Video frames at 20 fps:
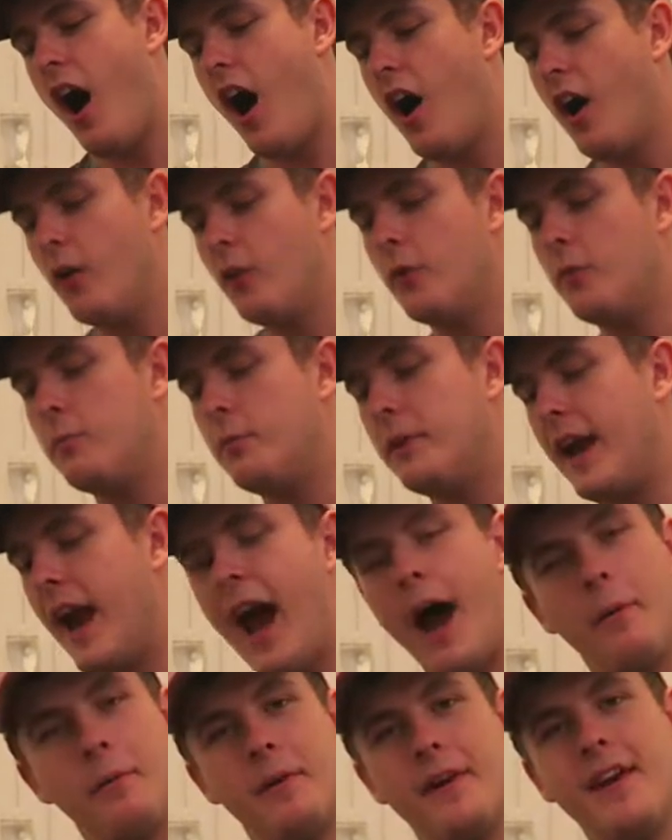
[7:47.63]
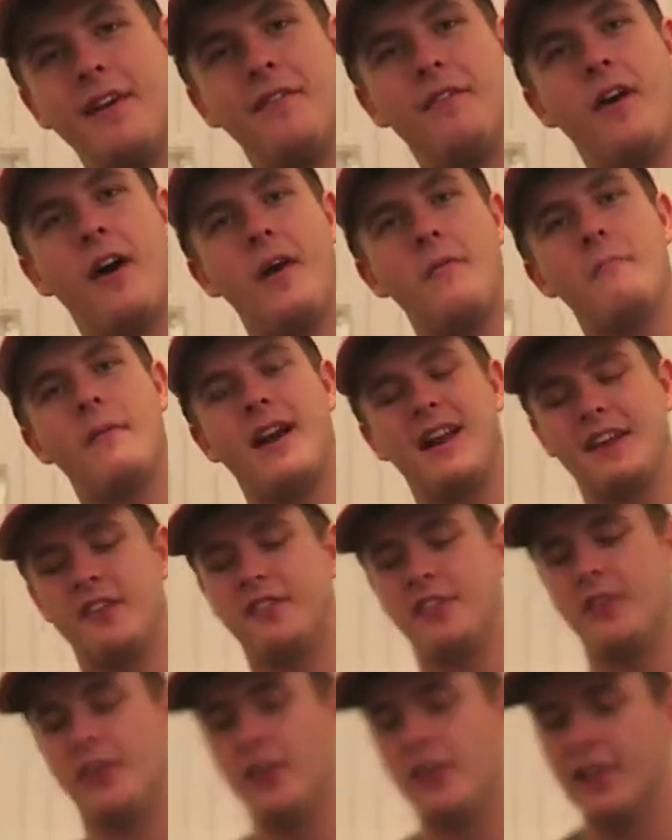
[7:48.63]
I would be happy if I
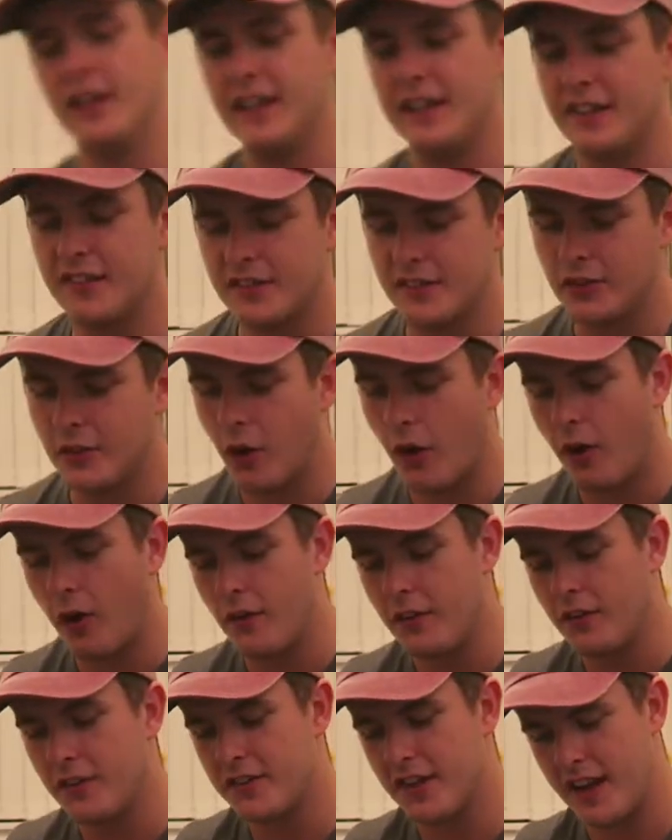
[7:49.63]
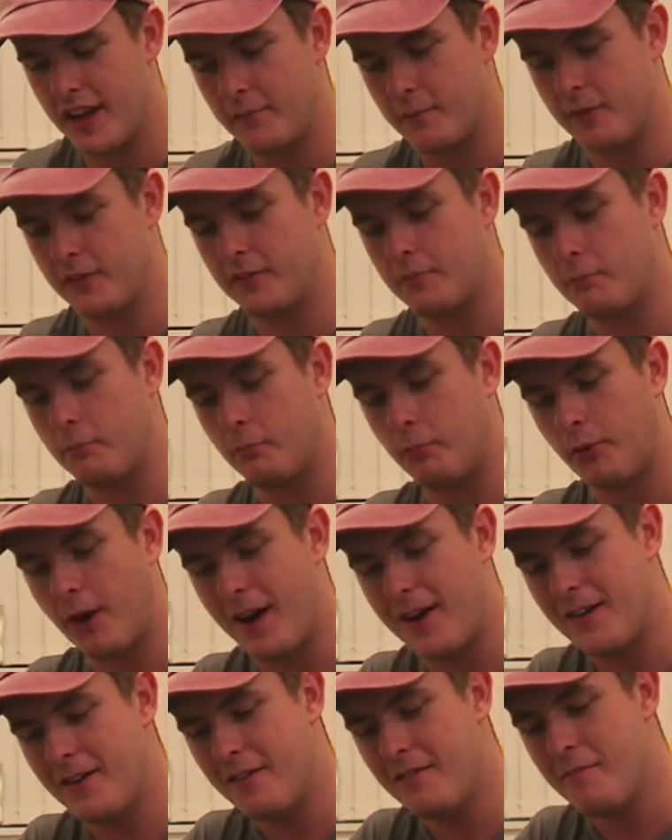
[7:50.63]
managed to at least got the same as
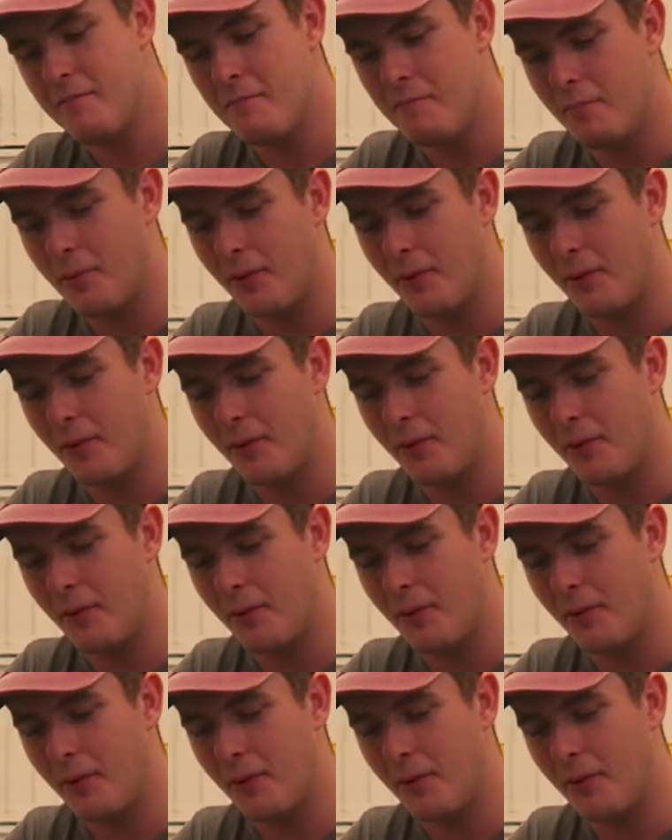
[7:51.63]
Brandon,